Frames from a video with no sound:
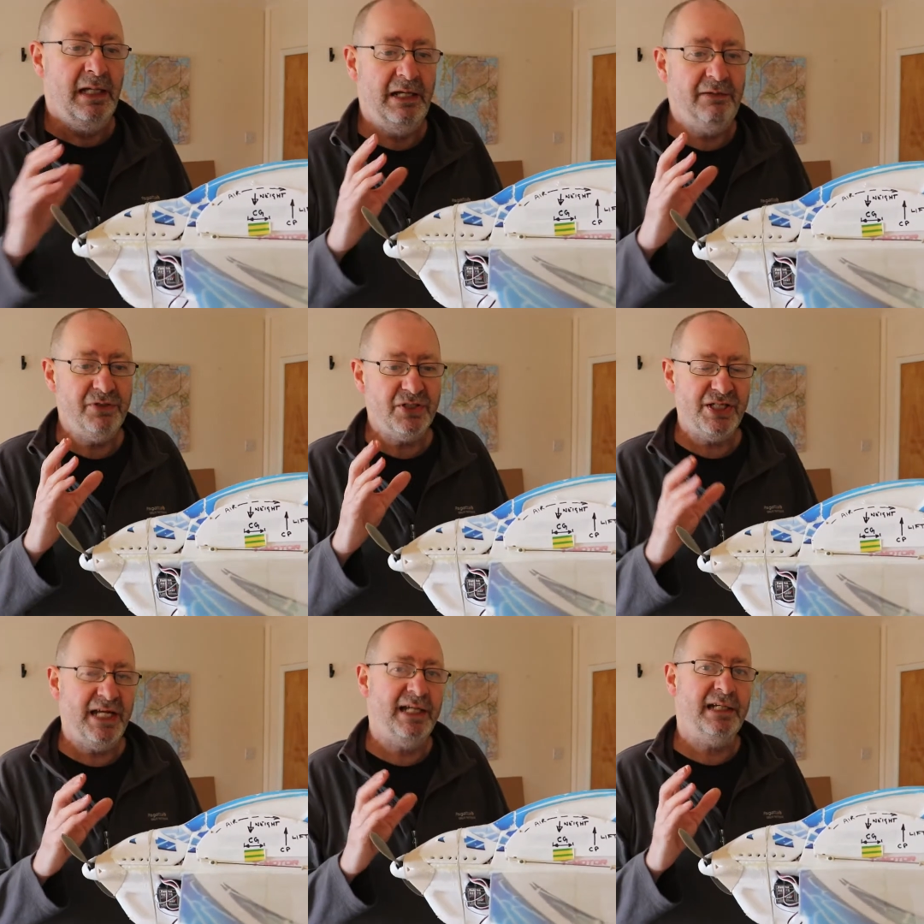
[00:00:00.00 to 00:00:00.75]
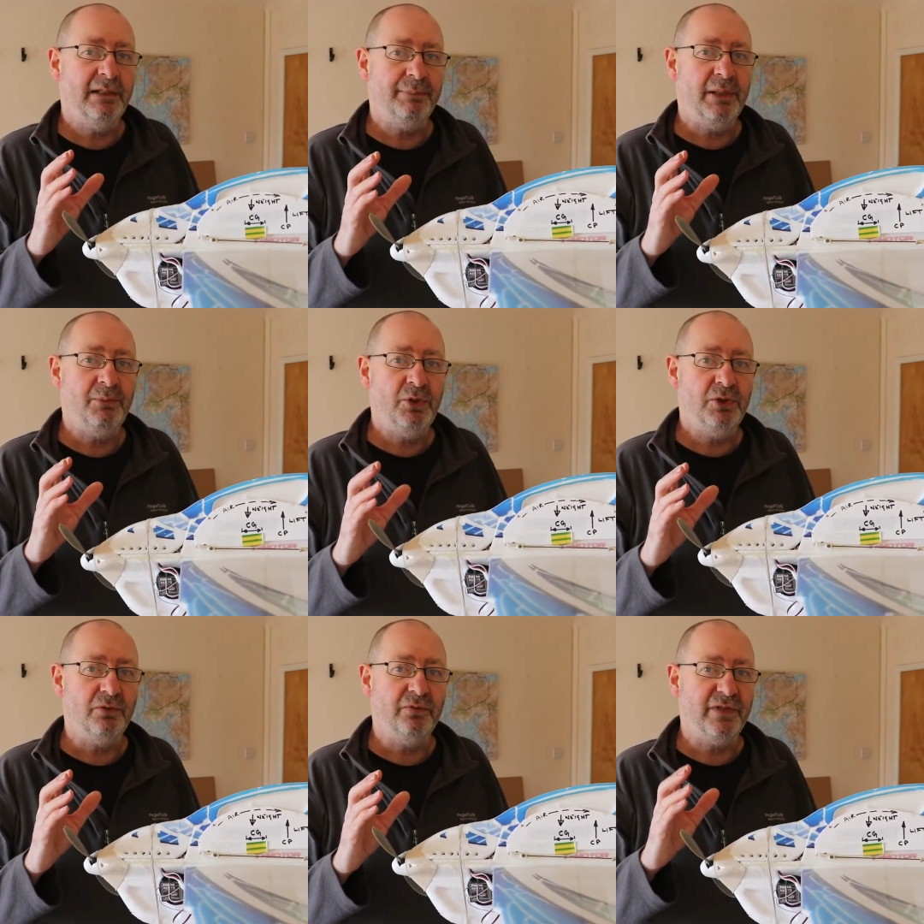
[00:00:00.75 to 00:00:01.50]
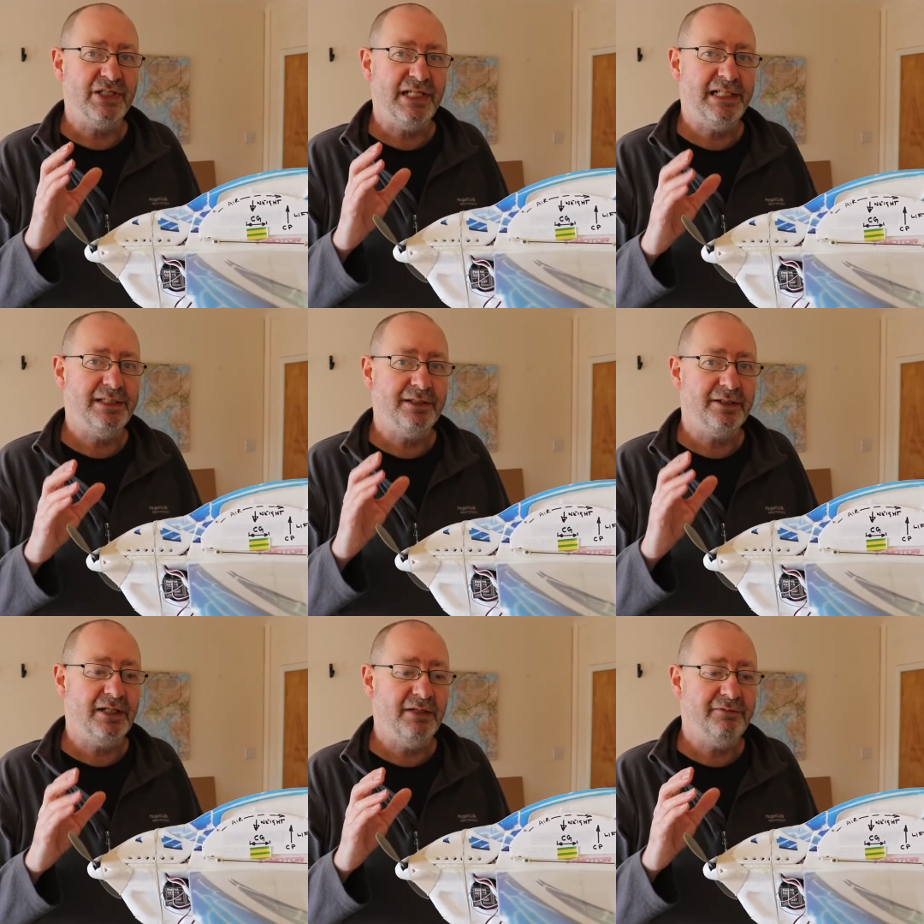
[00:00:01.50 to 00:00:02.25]
If you're setting up a model for centre
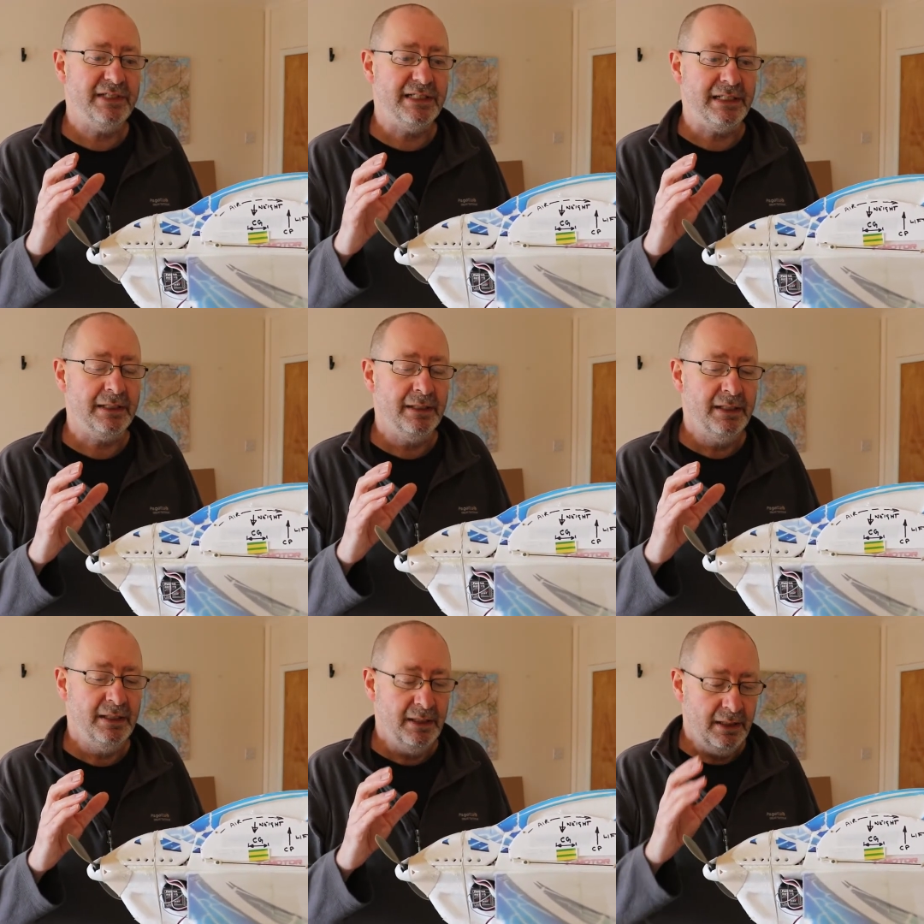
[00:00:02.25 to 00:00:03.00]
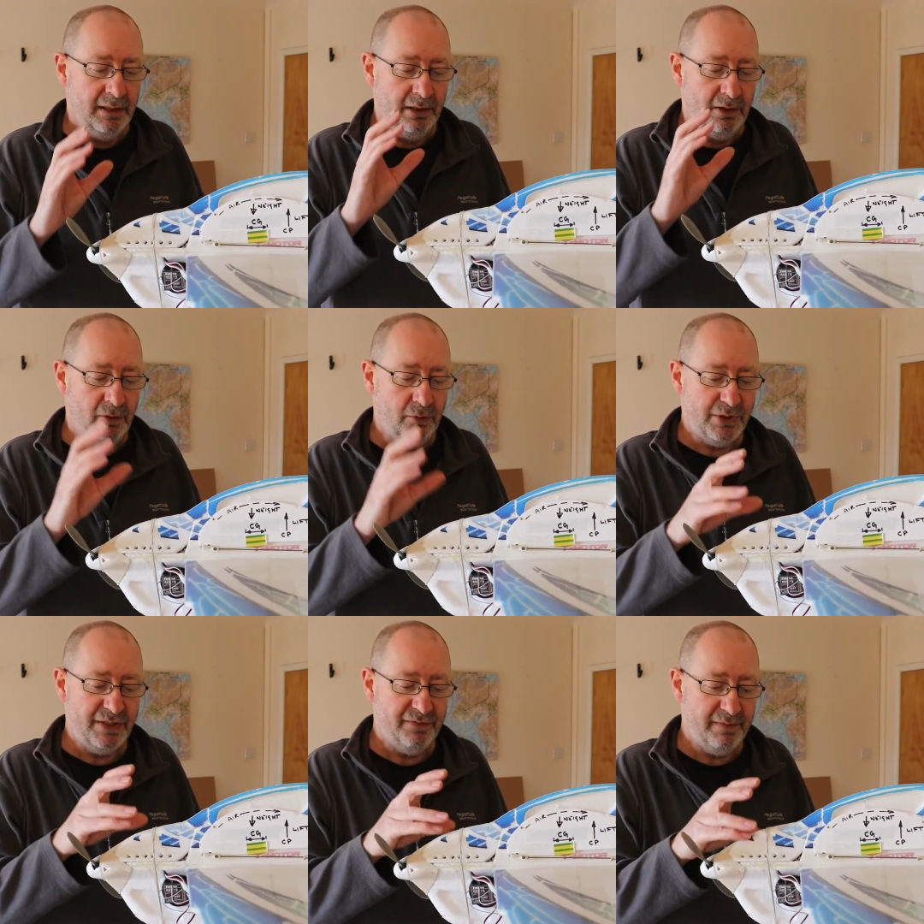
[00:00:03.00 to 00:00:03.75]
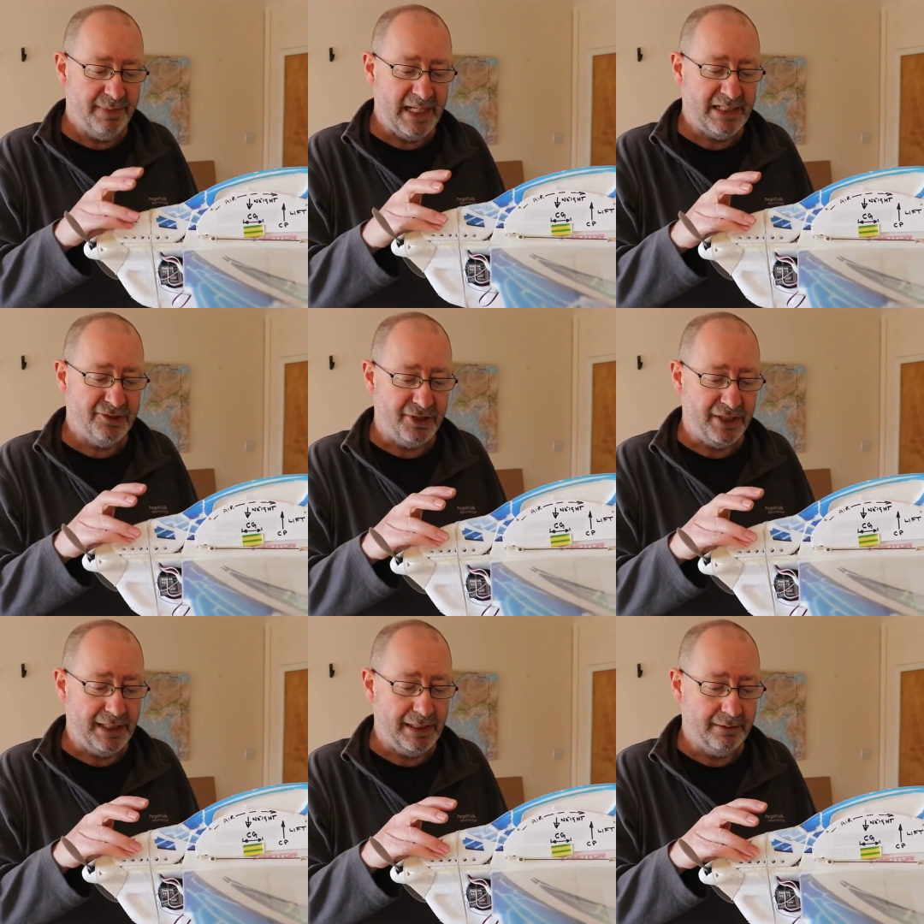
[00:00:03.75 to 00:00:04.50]
of gravity, always have the
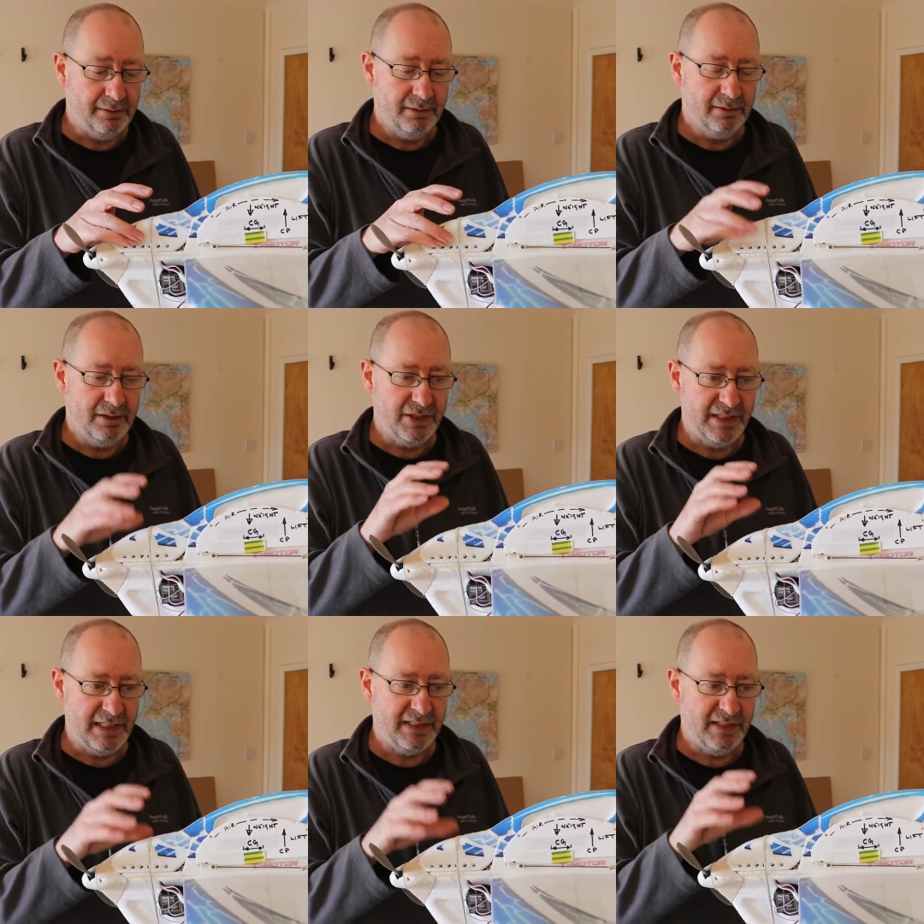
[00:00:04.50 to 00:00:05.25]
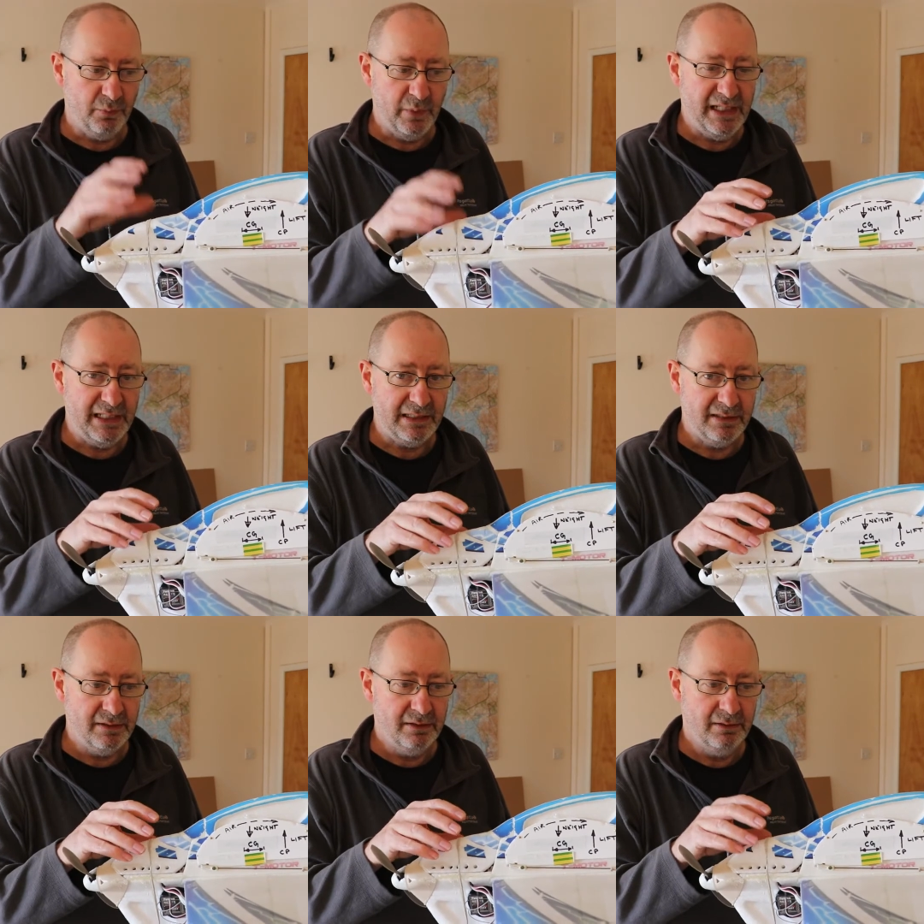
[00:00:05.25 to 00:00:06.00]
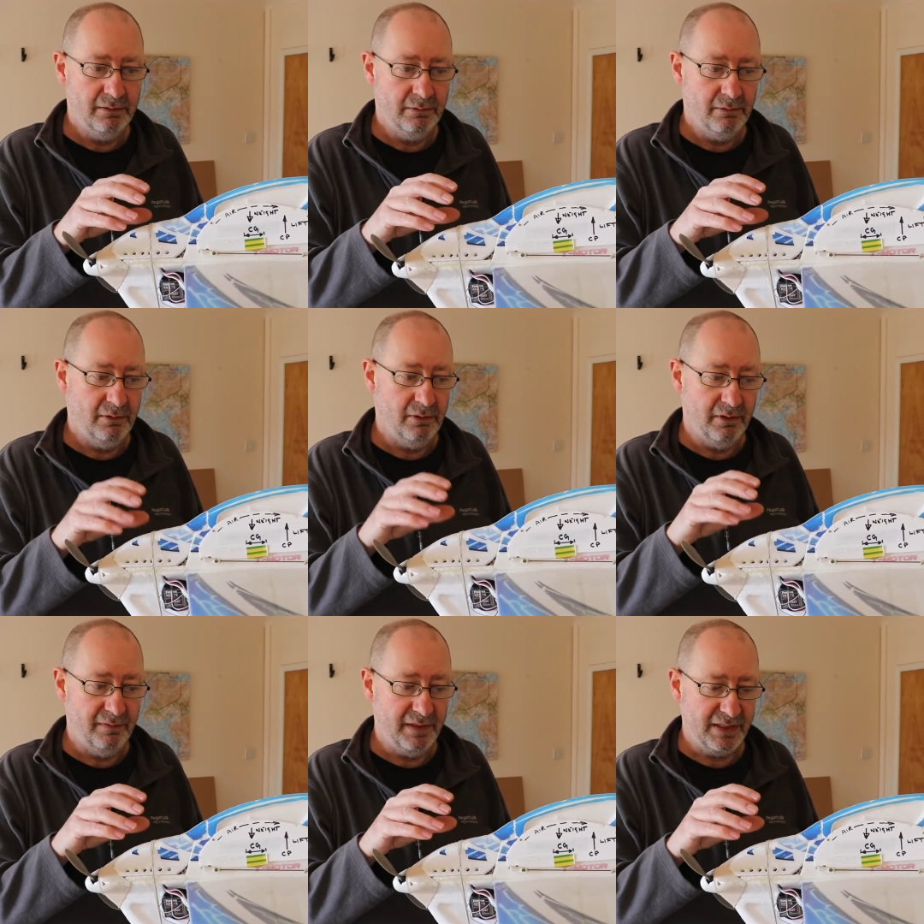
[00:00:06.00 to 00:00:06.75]
battery in it, because that's the weight
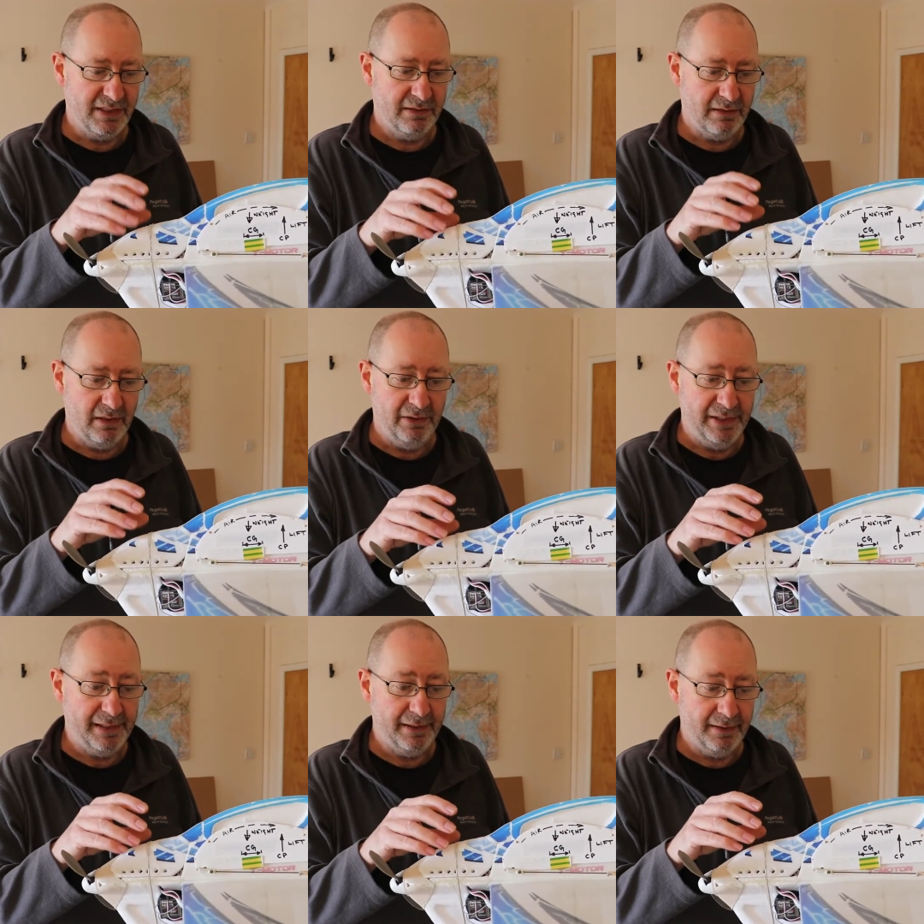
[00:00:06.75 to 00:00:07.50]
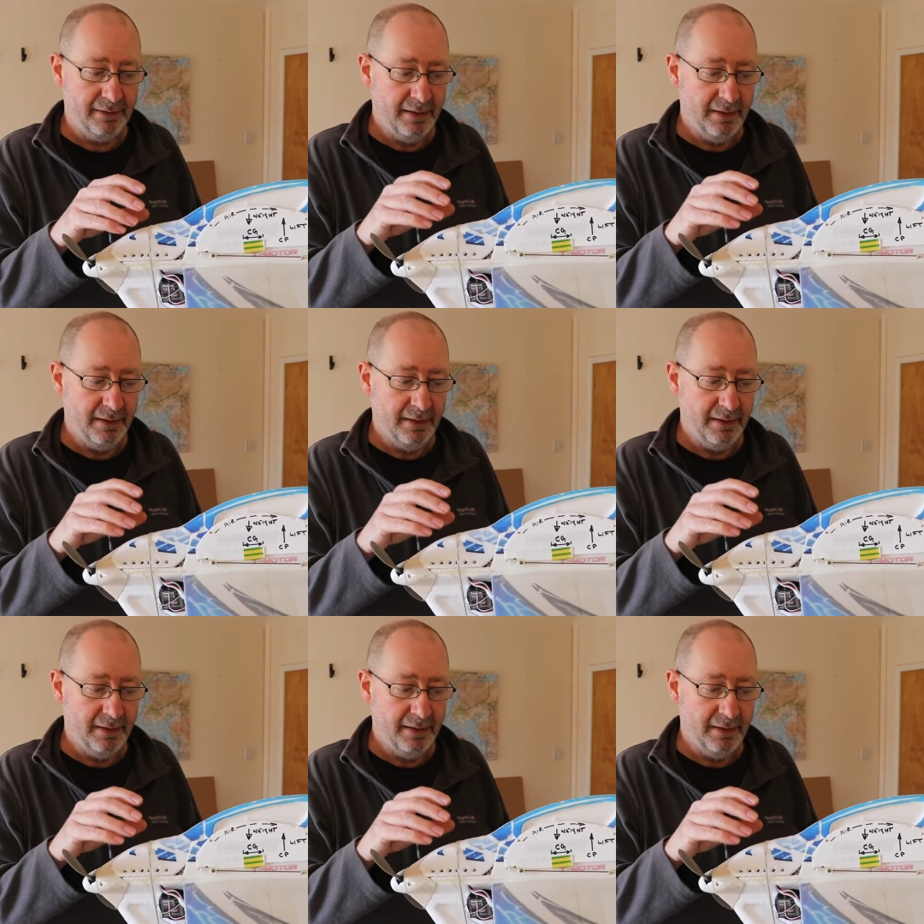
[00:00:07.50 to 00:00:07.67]
that's on it,